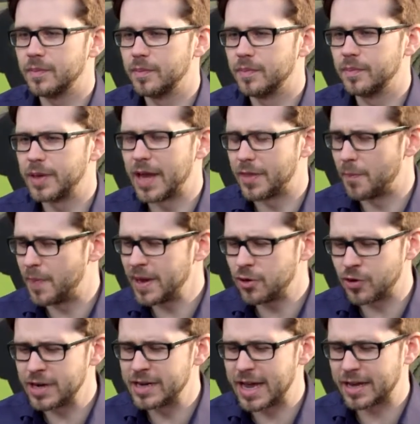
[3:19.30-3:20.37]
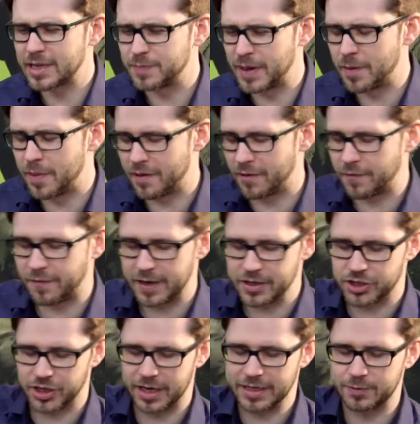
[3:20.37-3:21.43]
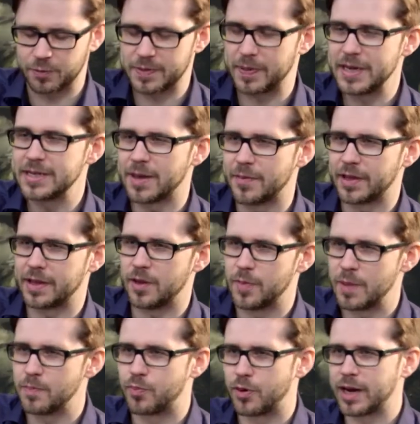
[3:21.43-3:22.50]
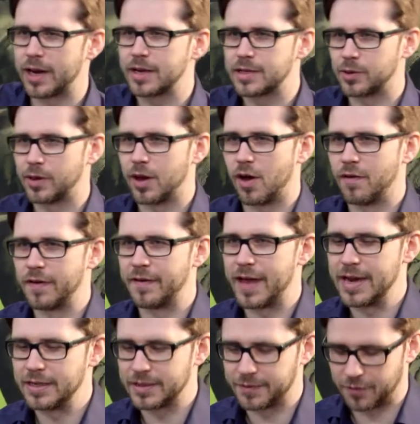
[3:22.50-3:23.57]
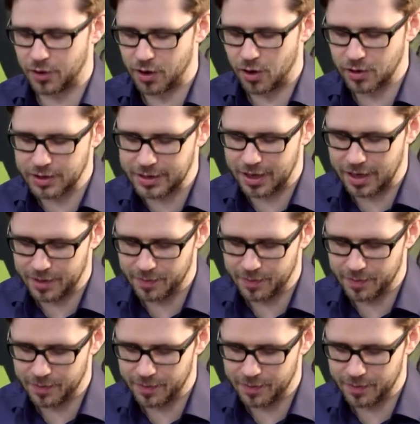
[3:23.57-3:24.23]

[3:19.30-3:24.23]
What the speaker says: yeah, the big green deck has been a bit of a feature. It's been something that you've been bringing to a lot of events for a long time.